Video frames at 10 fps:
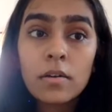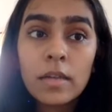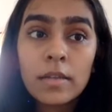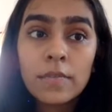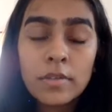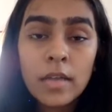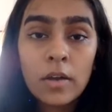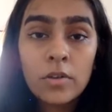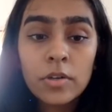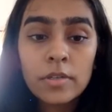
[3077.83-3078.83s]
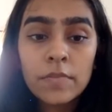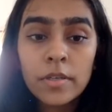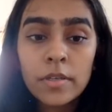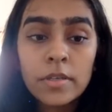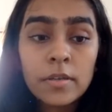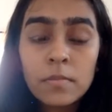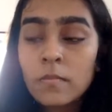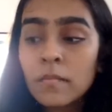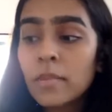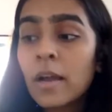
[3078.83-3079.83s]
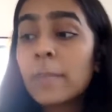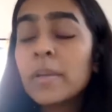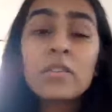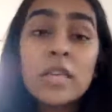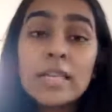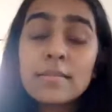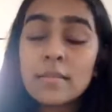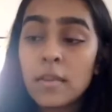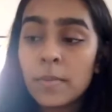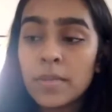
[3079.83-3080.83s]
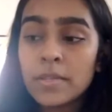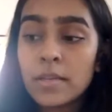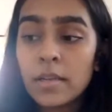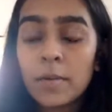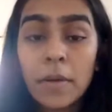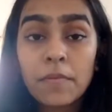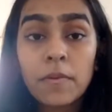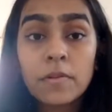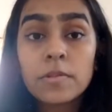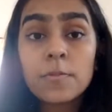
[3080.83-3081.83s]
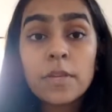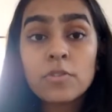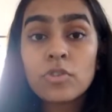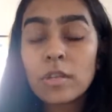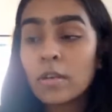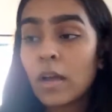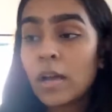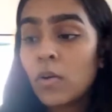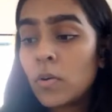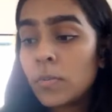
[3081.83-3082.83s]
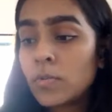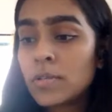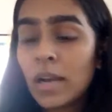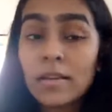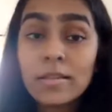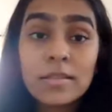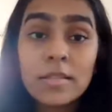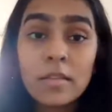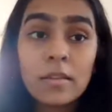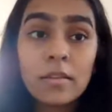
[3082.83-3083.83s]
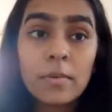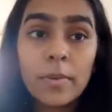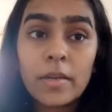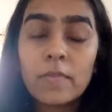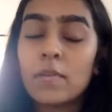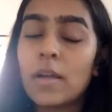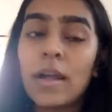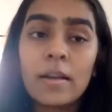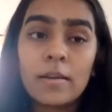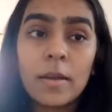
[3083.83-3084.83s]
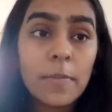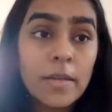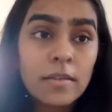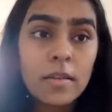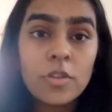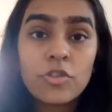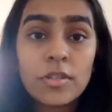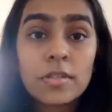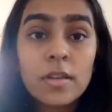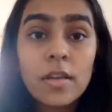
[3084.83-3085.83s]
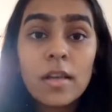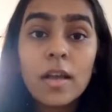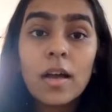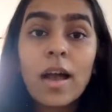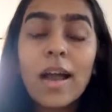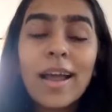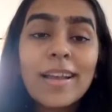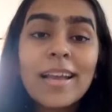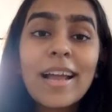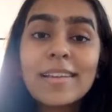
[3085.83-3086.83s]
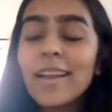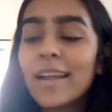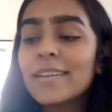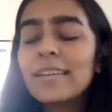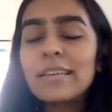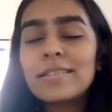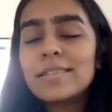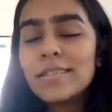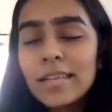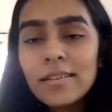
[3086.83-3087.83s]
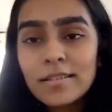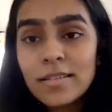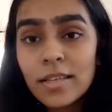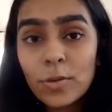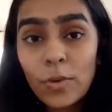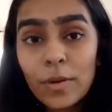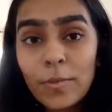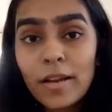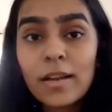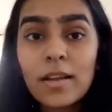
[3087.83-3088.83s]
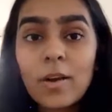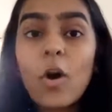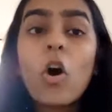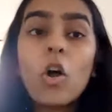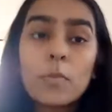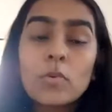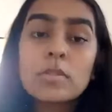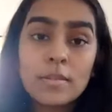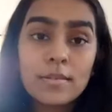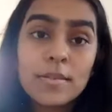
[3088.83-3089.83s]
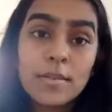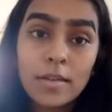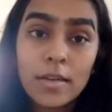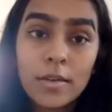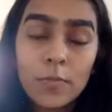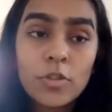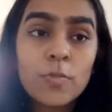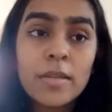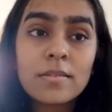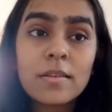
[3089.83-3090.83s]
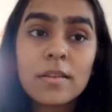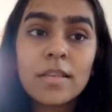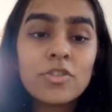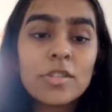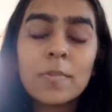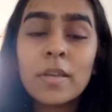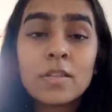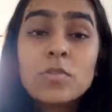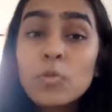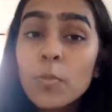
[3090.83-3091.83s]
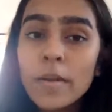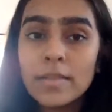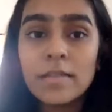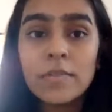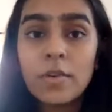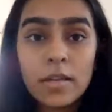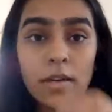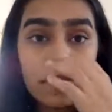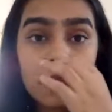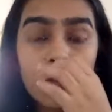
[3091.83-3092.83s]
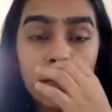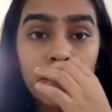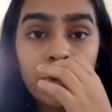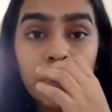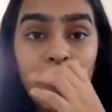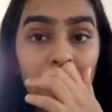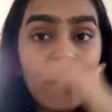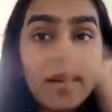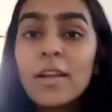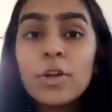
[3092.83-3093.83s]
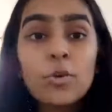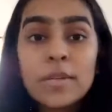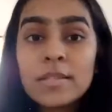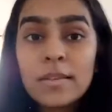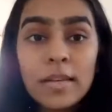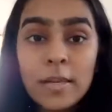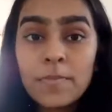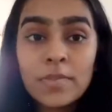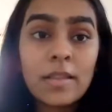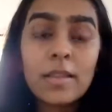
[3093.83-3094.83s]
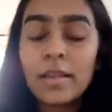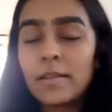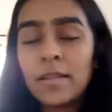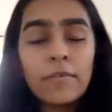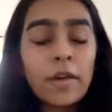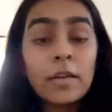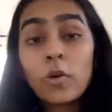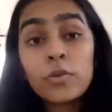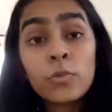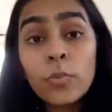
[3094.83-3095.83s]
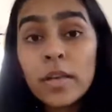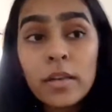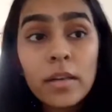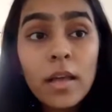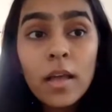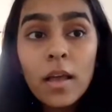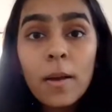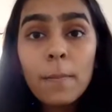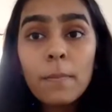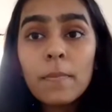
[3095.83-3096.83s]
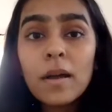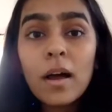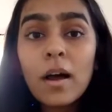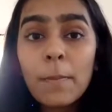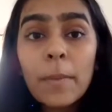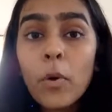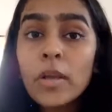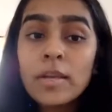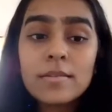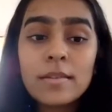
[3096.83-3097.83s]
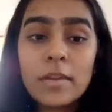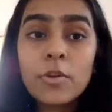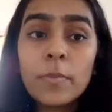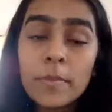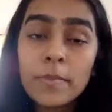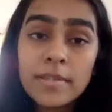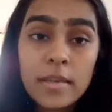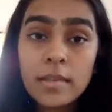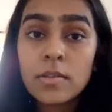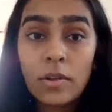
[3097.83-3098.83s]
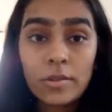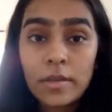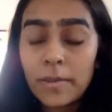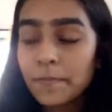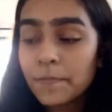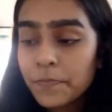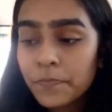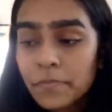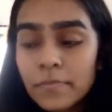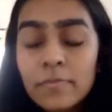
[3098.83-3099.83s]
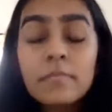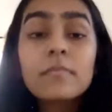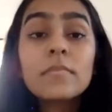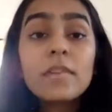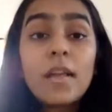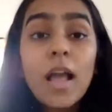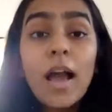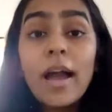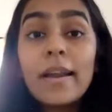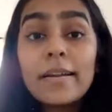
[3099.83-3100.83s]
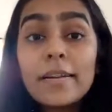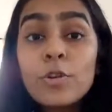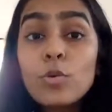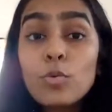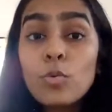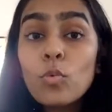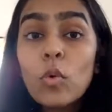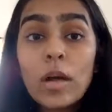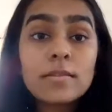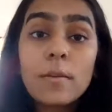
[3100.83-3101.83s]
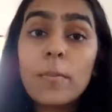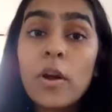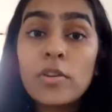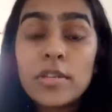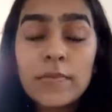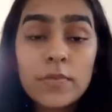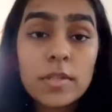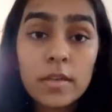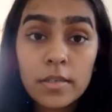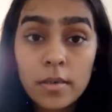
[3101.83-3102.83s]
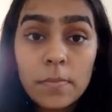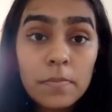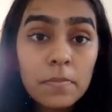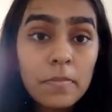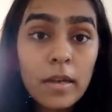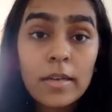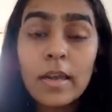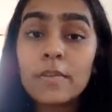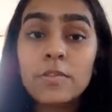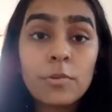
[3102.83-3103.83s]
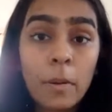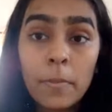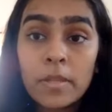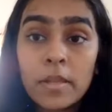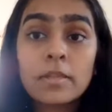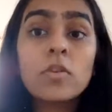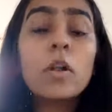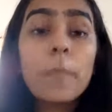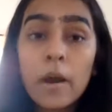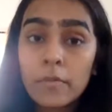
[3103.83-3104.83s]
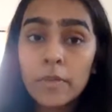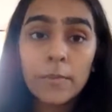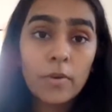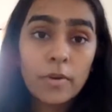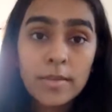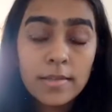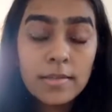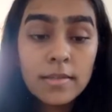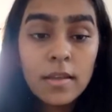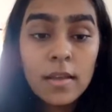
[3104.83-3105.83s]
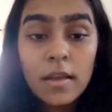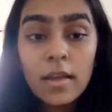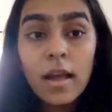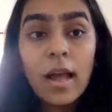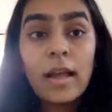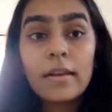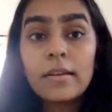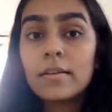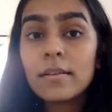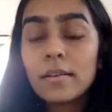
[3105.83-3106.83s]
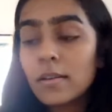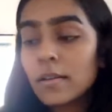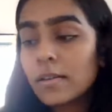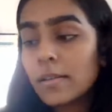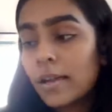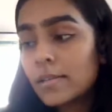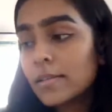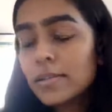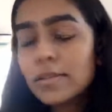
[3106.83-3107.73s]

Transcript: like the first out round that we did, I made a really silly mistake in my first speech, and I almost like conceded the debate, and that basically just I didn't concede to it, but I like almost conceded, which basically just made it super easy for the other side to like twist claims, and then they went on to win. My point is that you make mistakes all the time, and you at some point just have to suck it up and have to remember that it's all part of the process, and that